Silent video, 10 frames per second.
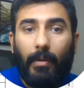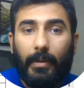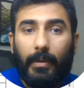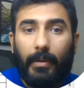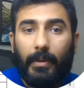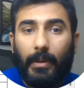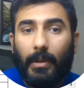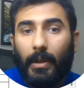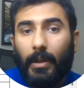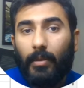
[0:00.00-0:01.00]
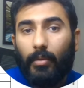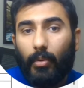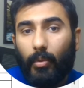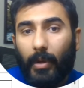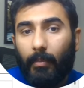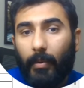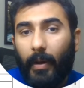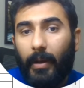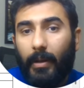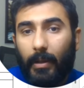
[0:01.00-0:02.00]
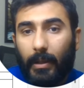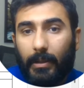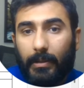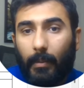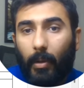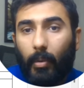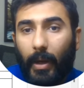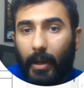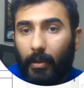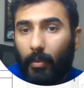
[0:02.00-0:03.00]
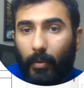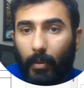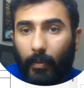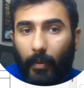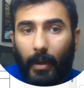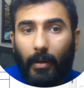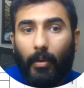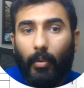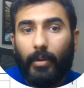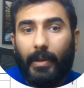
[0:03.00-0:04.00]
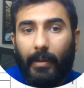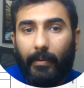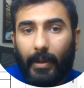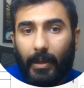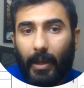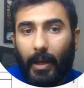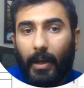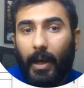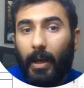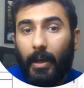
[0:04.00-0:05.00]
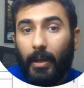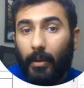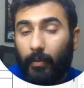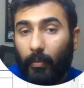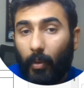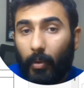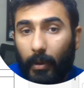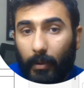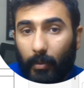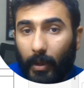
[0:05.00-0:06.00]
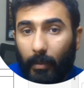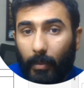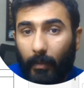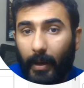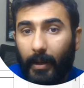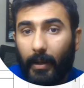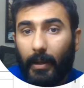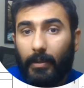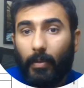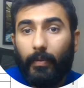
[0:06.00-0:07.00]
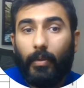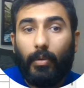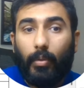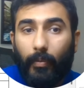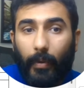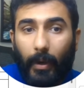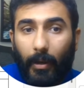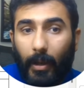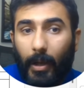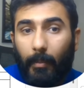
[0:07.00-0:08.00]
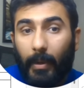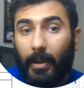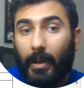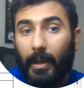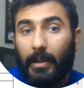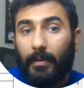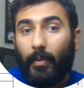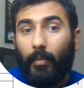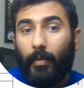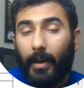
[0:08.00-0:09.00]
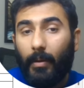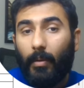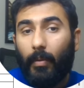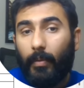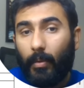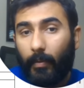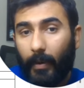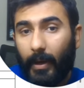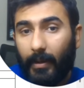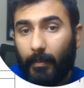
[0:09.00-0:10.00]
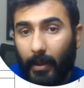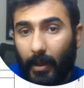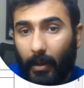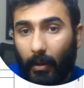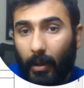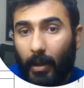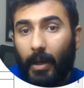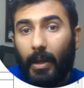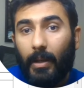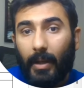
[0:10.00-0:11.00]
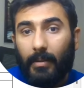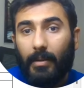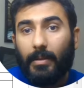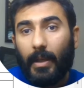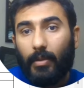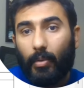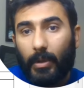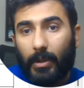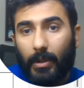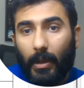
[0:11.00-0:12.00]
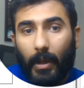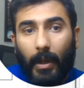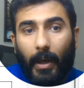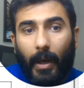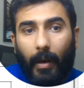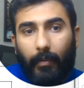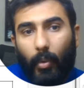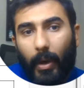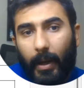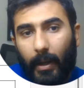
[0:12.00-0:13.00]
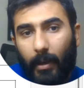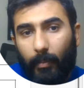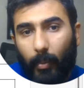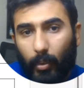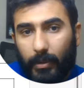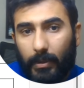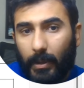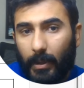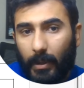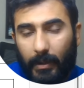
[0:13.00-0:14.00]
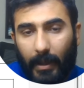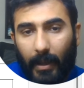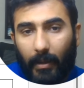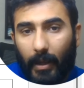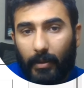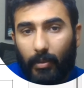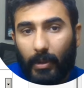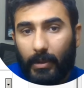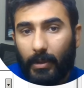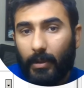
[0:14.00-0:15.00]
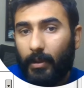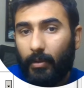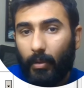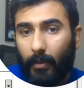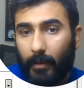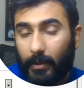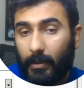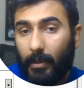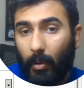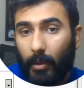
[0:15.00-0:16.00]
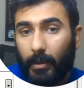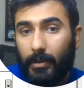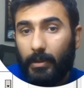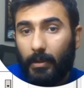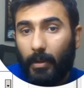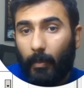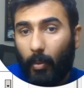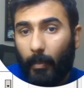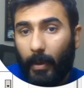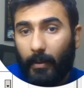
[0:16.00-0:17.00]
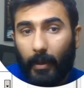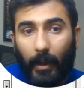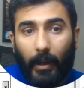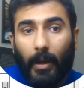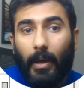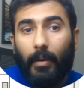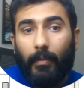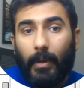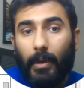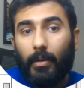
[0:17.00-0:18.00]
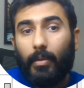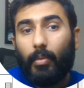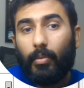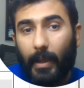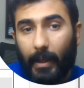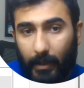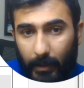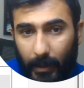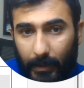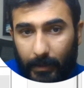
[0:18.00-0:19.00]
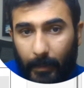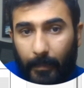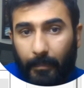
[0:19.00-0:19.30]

I will visit. So you can provide details about any of your friend who is living in Canada. If you want, you can provide details of your two friend, but details for one of your friend is mandatory. Next is education. Have you had any post secondary education, university, college, diploma, training? We need to select yes.